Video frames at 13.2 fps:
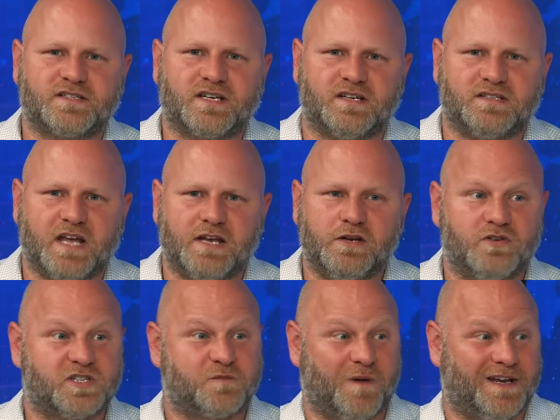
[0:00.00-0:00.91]
continue
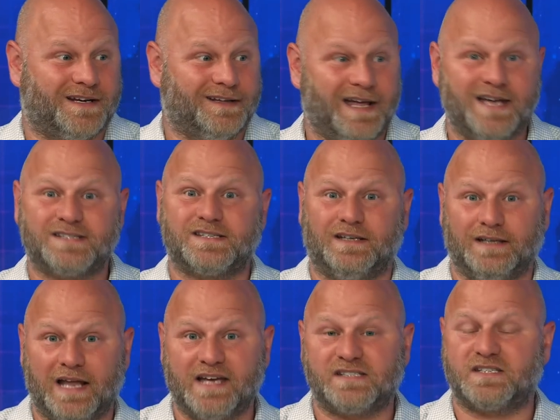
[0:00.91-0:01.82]
to spend less and
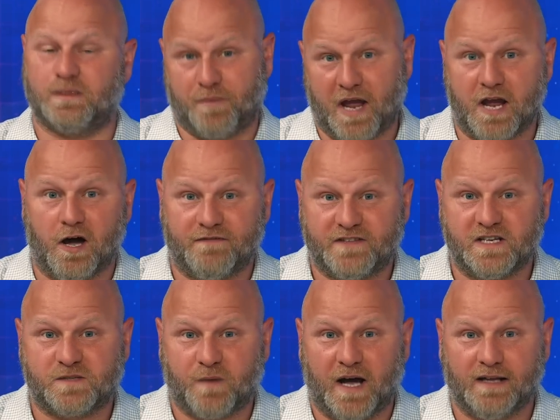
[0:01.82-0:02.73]
less to pay off
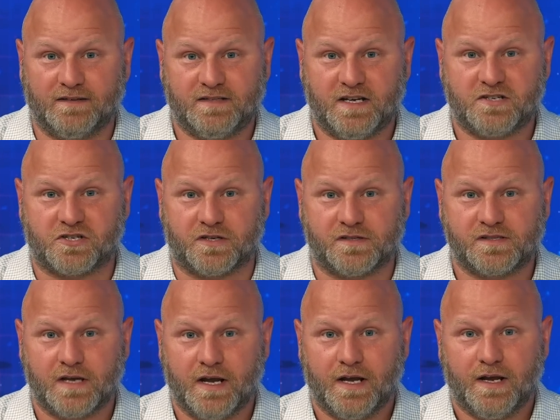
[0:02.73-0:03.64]
these politicians.